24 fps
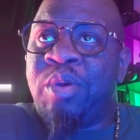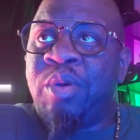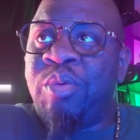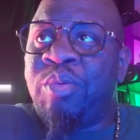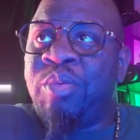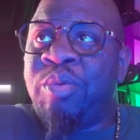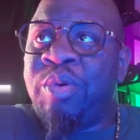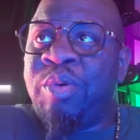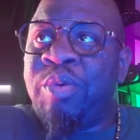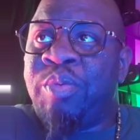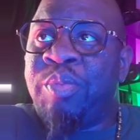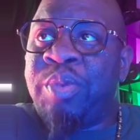
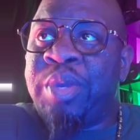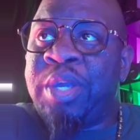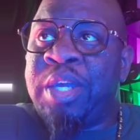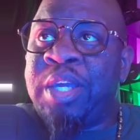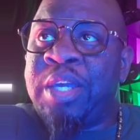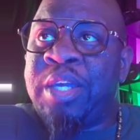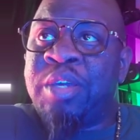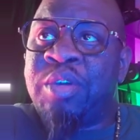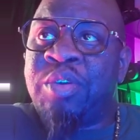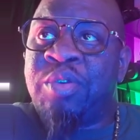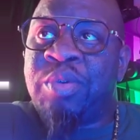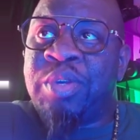When we
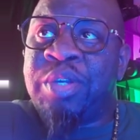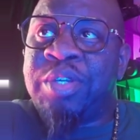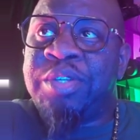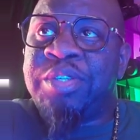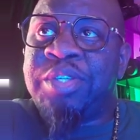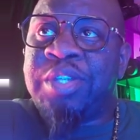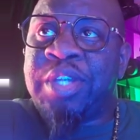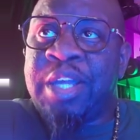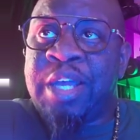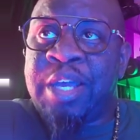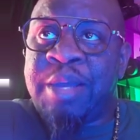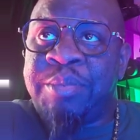increase
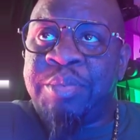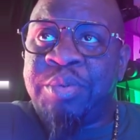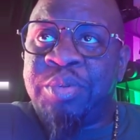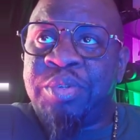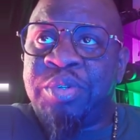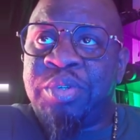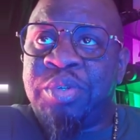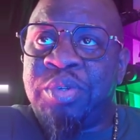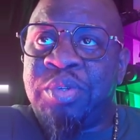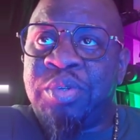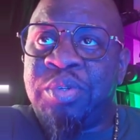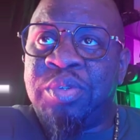the
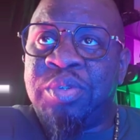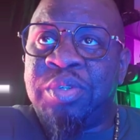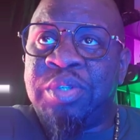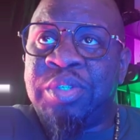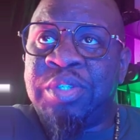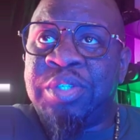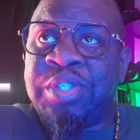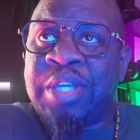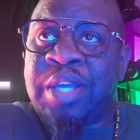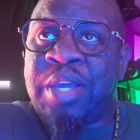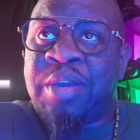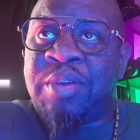amplitude, the
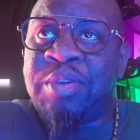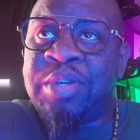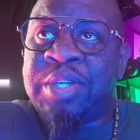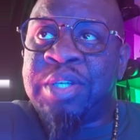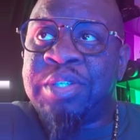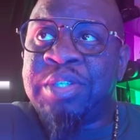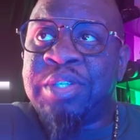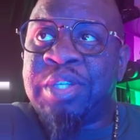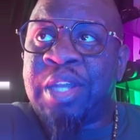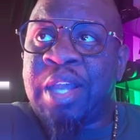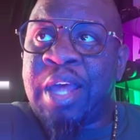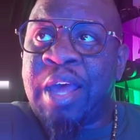sound
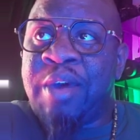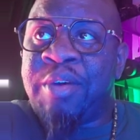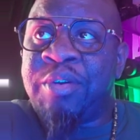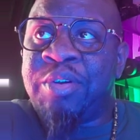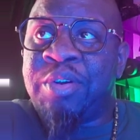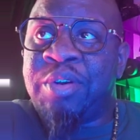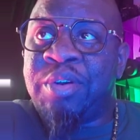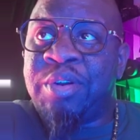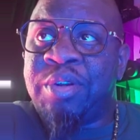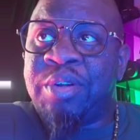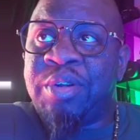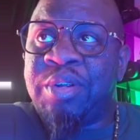gets
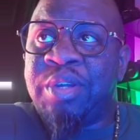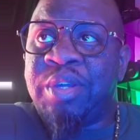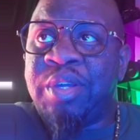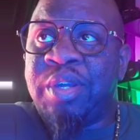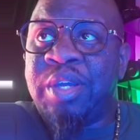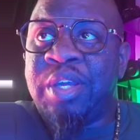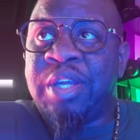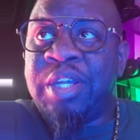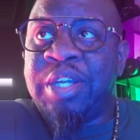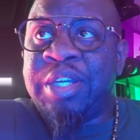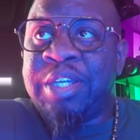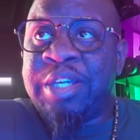louder.
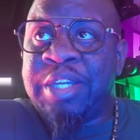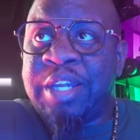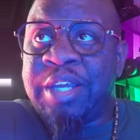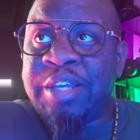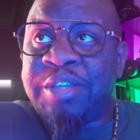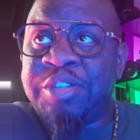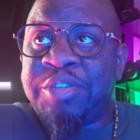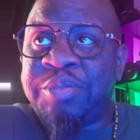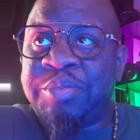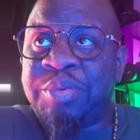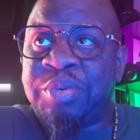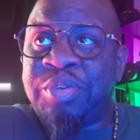
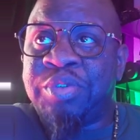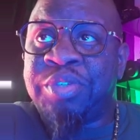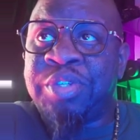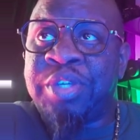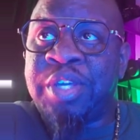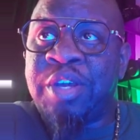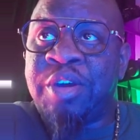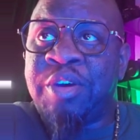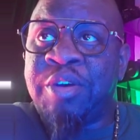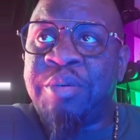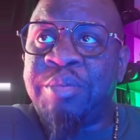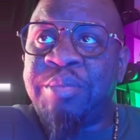Decibels
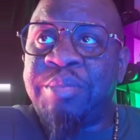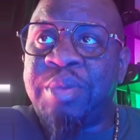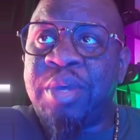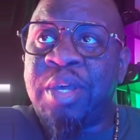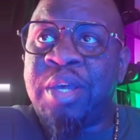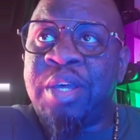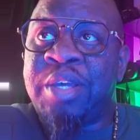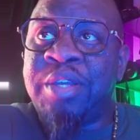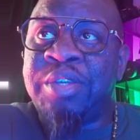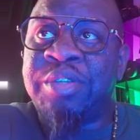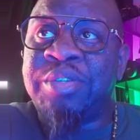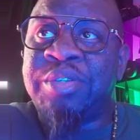help
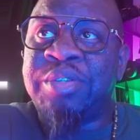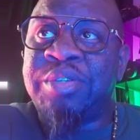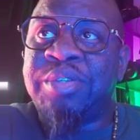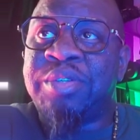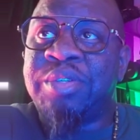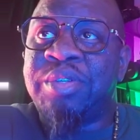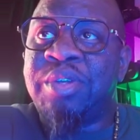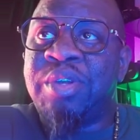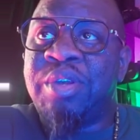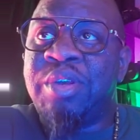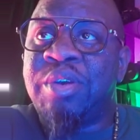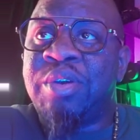us
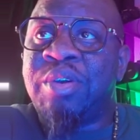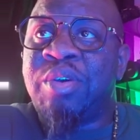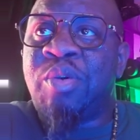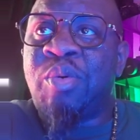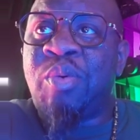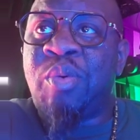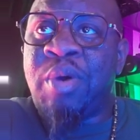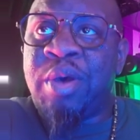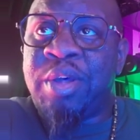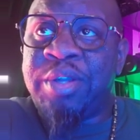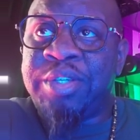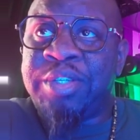
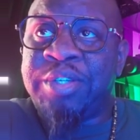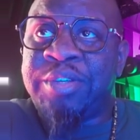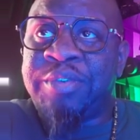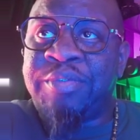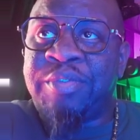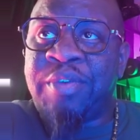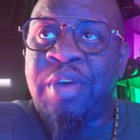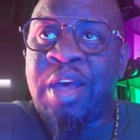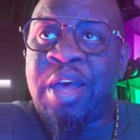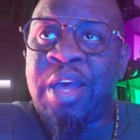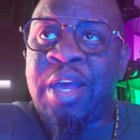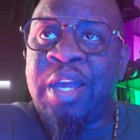
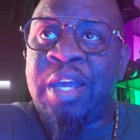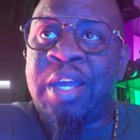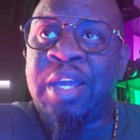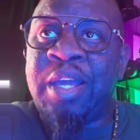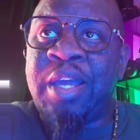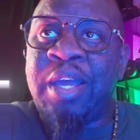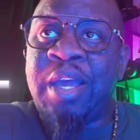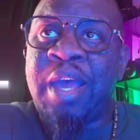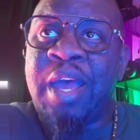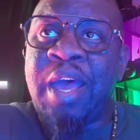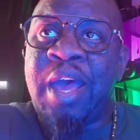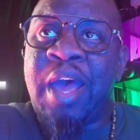quantify
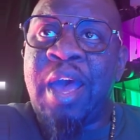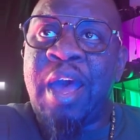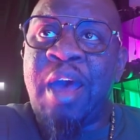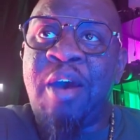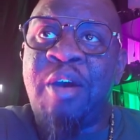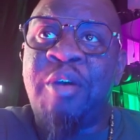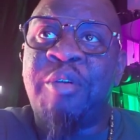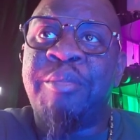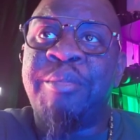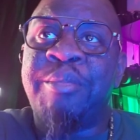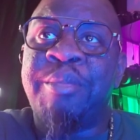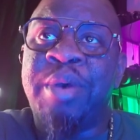
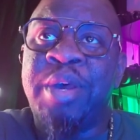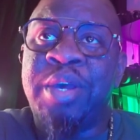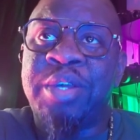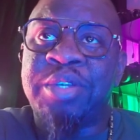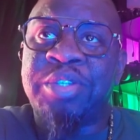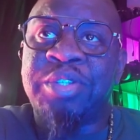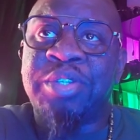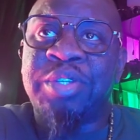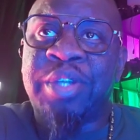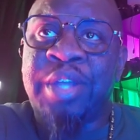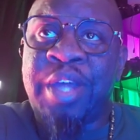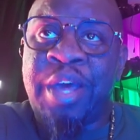how
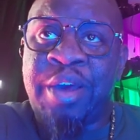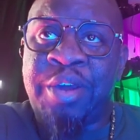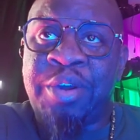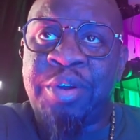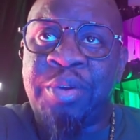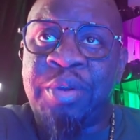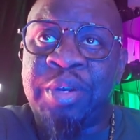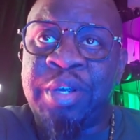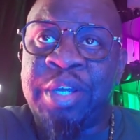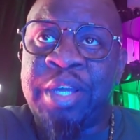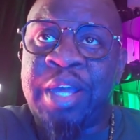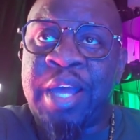much
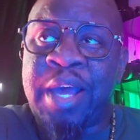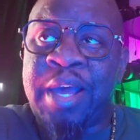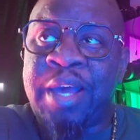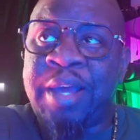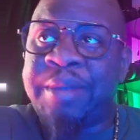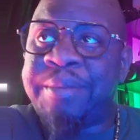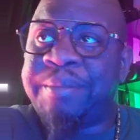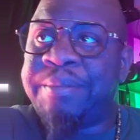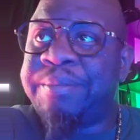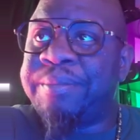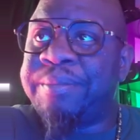louder it got.